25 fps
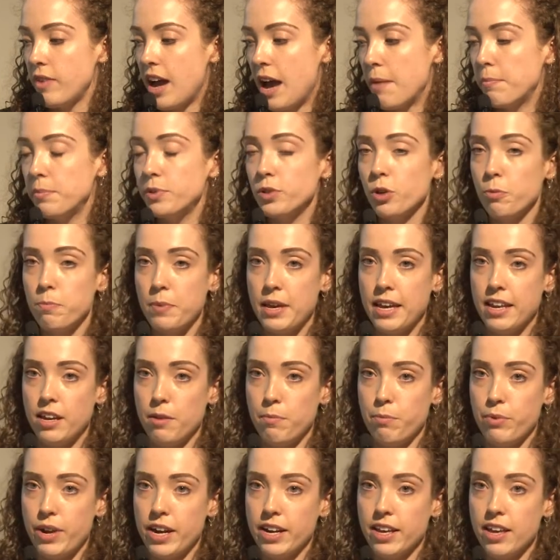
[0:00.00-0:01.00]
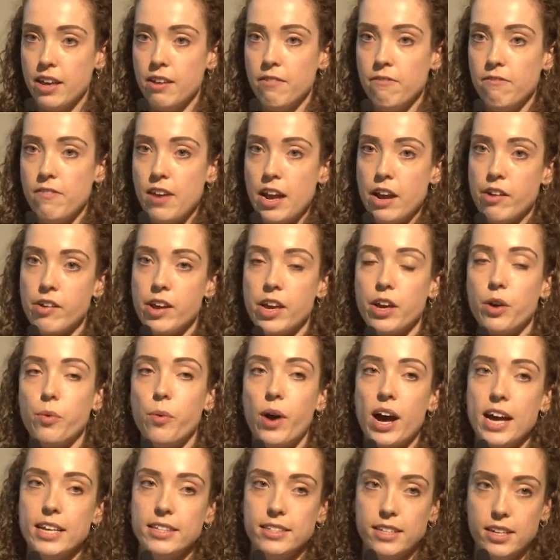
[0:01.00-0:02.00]
wraps or pita bread can vary
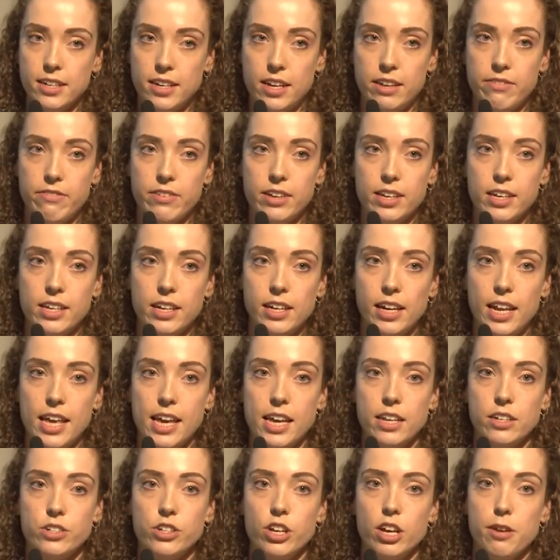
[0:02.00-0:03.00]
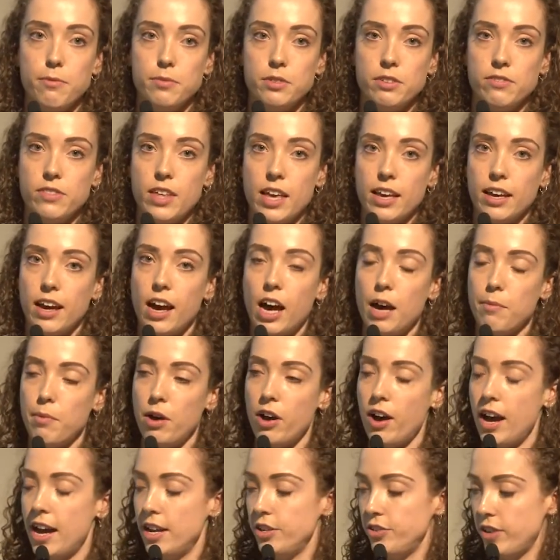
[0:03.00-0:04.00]
quite significantly in terms of their
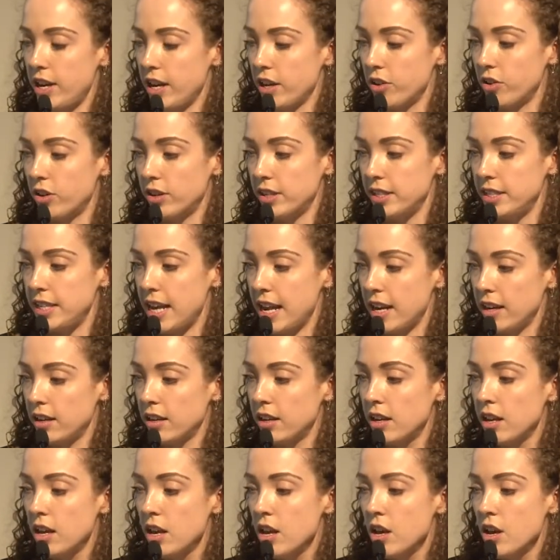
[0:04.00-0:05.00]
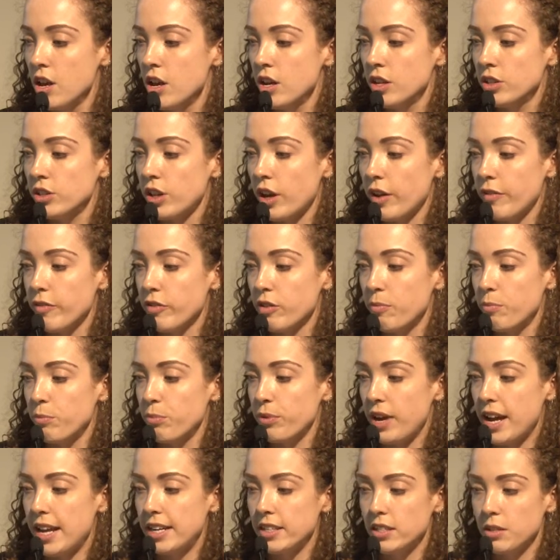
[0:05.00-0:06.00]
carbohydrate content. So from
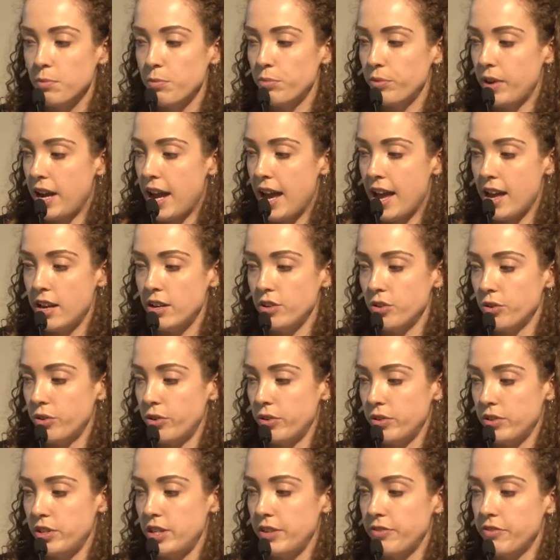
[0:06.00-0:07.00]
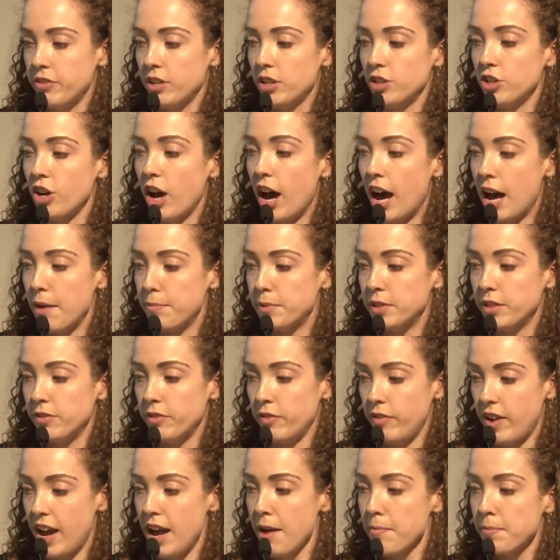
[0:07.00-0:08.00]
brand to brand or different types
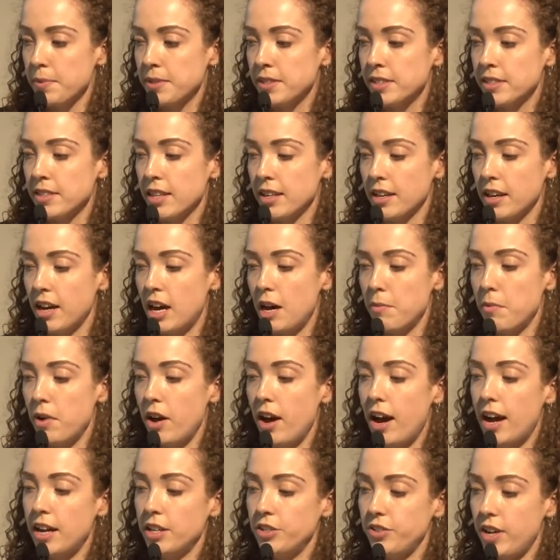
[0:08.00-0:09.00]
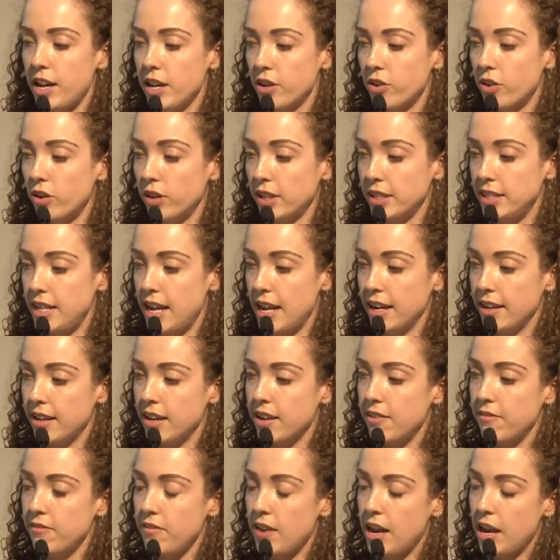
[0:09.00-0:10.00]
of wraps, the carbohydrate content
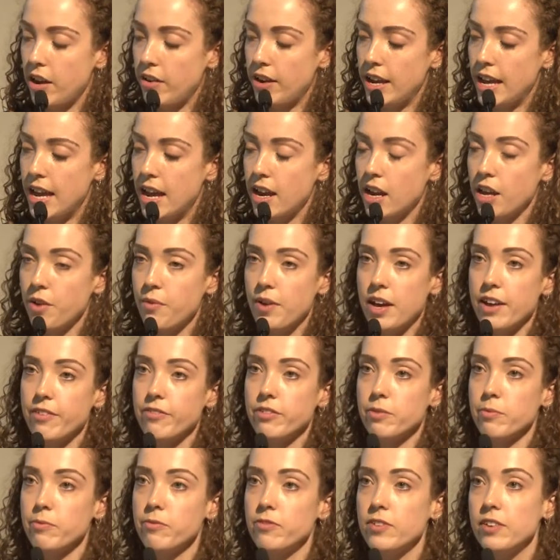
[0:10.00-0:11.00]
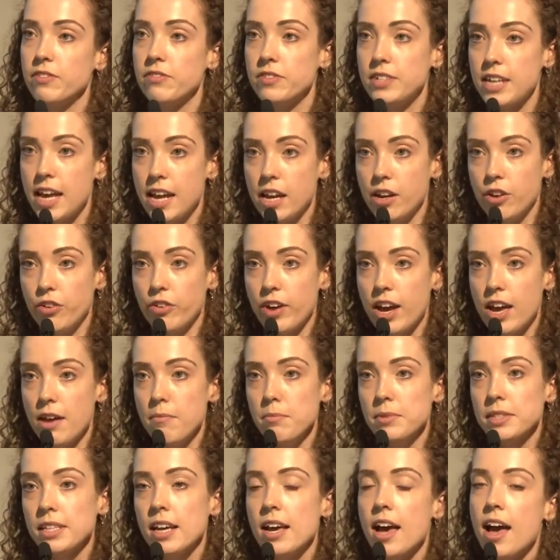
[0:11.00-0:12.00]
can vary anywhere from 15
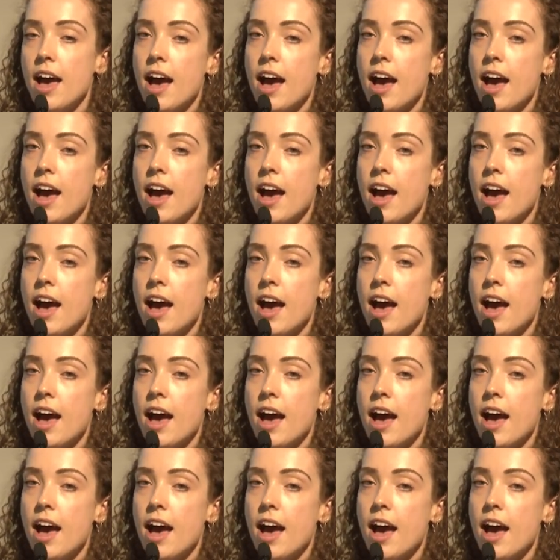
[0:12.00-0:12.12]
grams